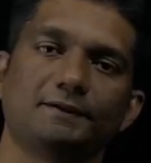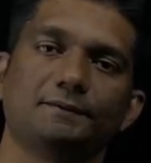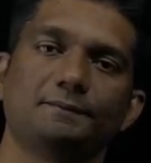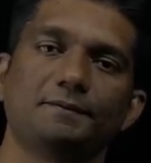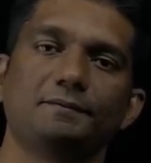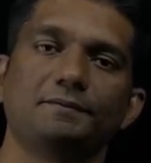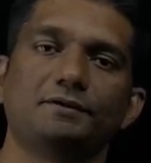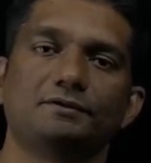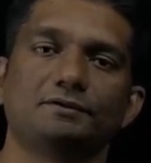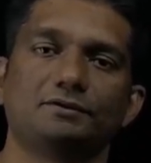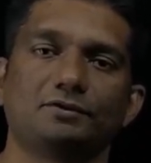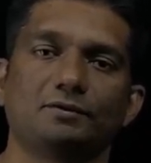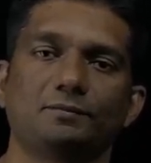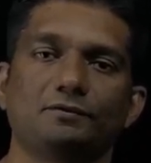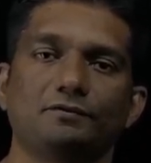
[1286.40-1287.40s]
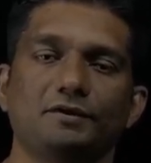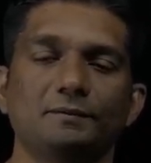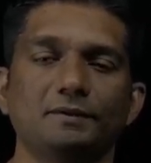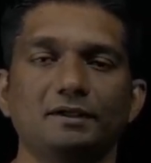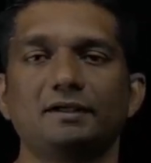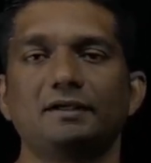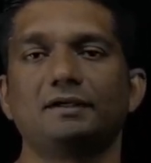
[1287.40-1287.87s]
maybe on the top of
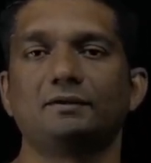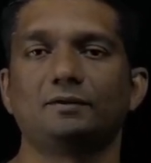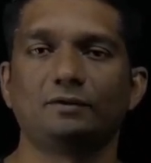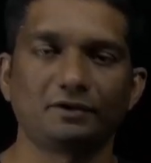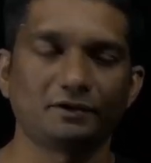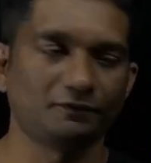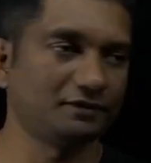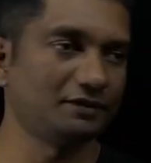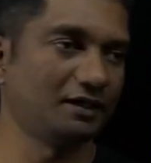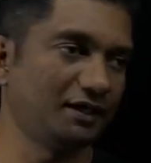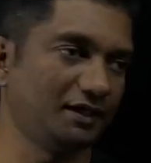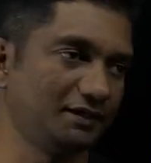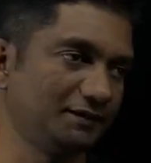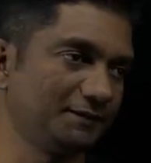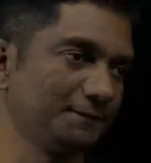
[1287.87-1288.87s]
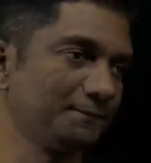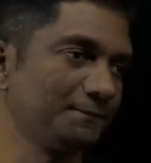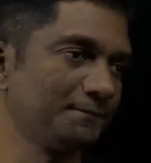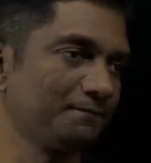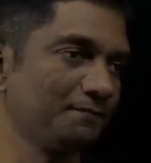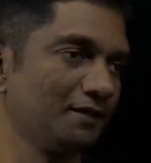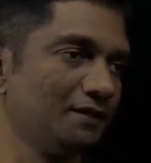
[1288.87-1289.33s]
Himalaya or even higher.
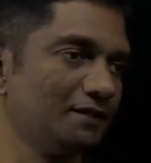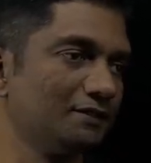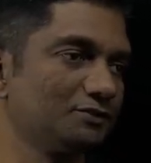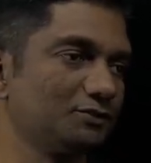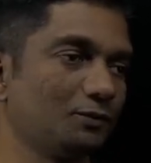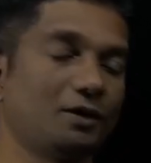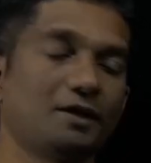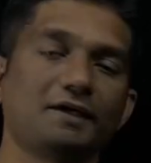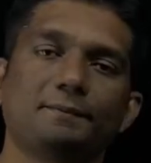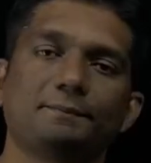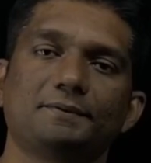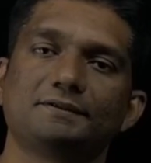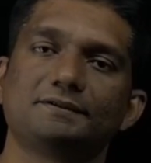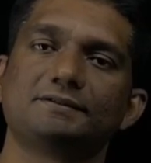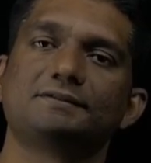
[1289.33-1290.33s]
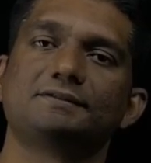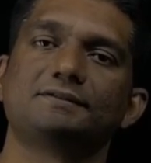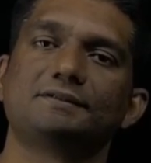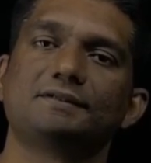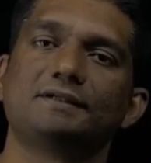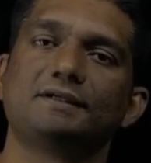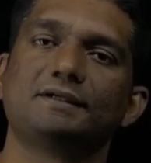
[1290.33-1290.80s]
So what happens?
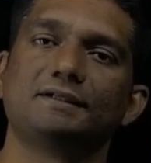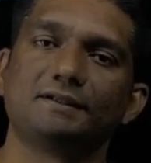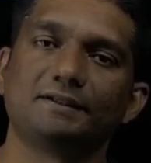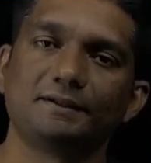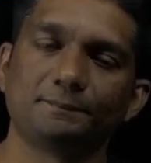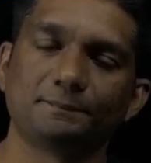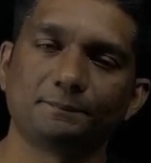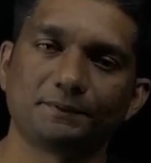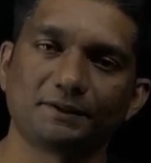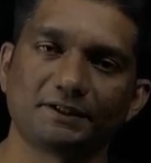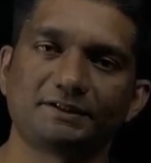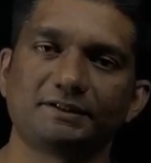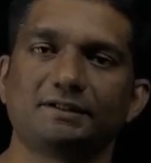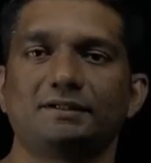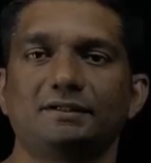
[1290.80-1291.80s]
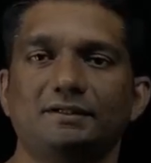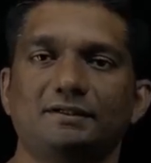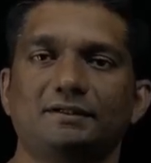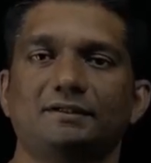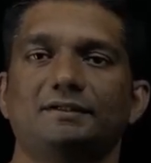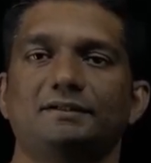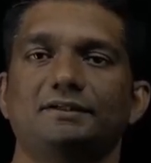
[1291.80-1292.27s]
The pressure
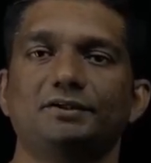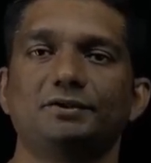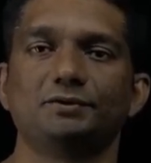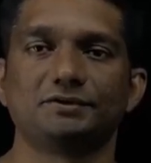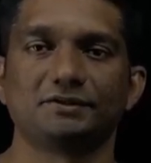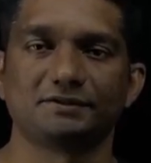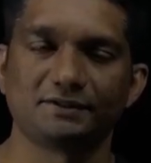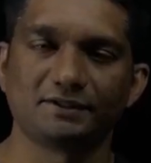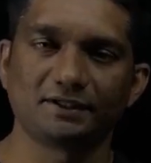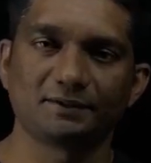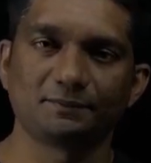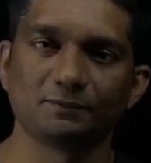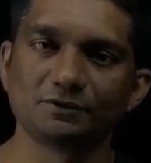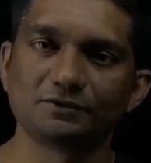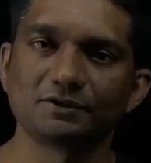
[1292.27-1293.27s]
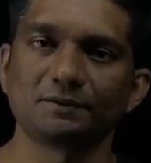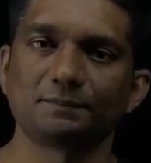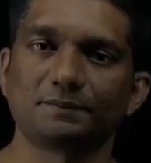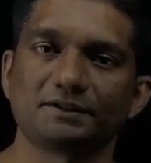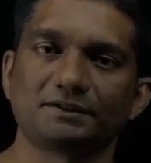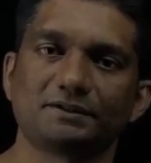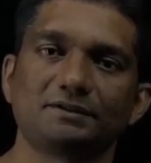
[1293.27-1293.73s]
reduces. The atmospheric
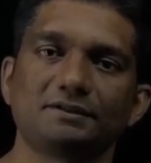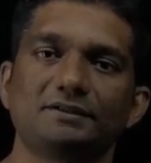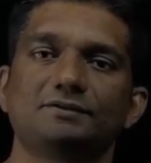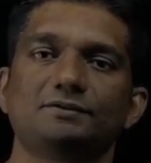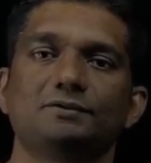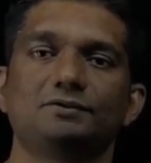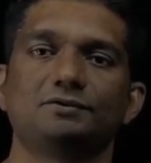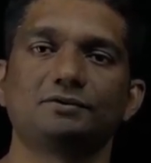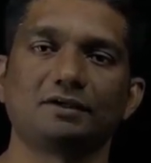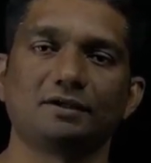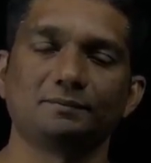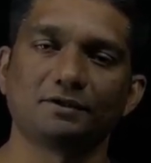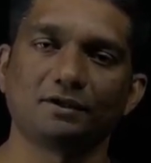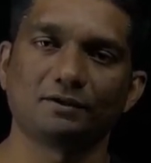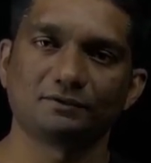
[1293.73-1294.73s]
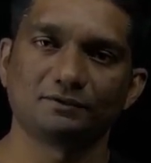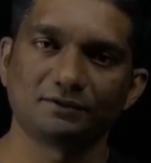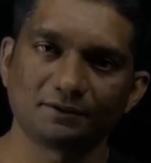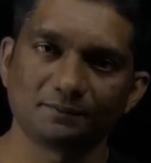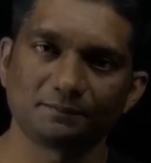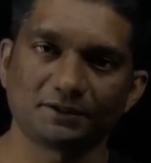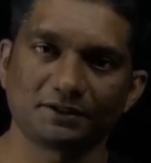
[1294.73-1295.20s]
pressure is going to come down.
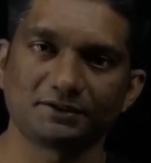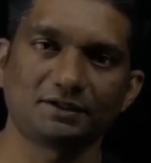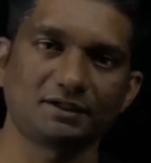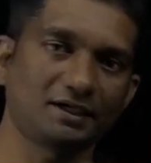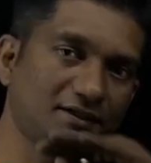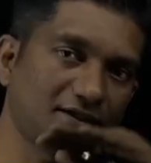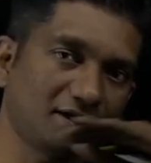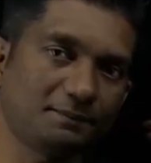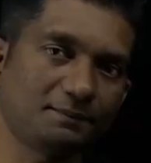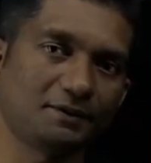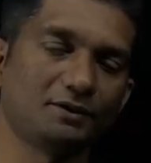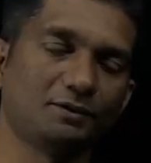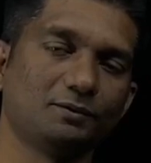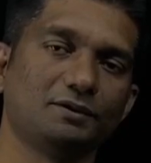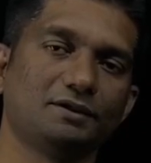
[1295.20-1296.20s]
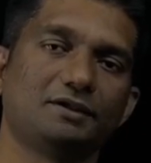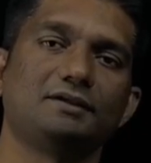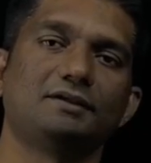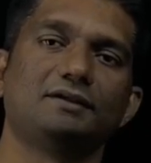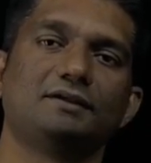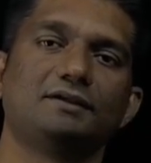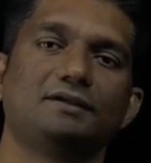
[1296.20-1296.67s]
The pressure at that
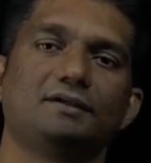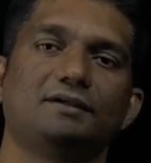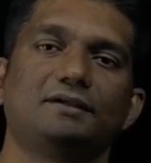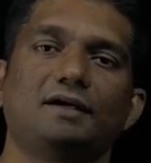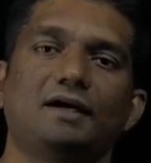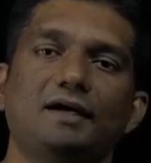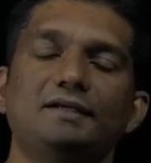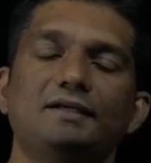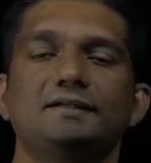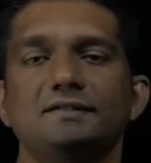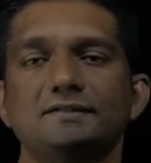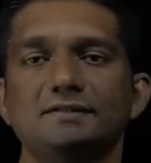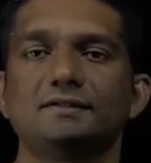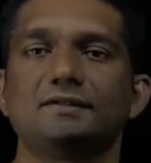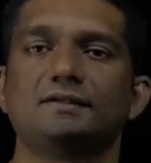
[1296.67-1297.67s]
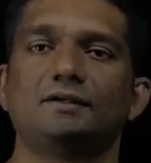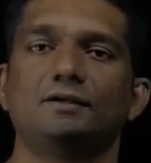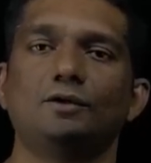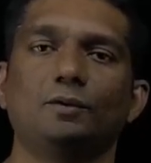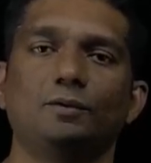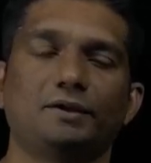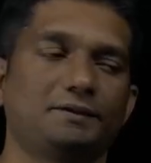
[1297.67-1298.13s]
particular height is
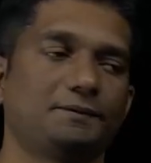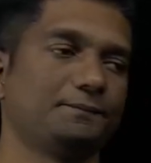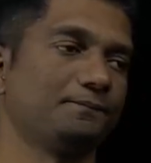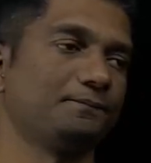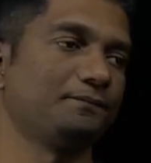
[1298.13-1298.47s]
lower.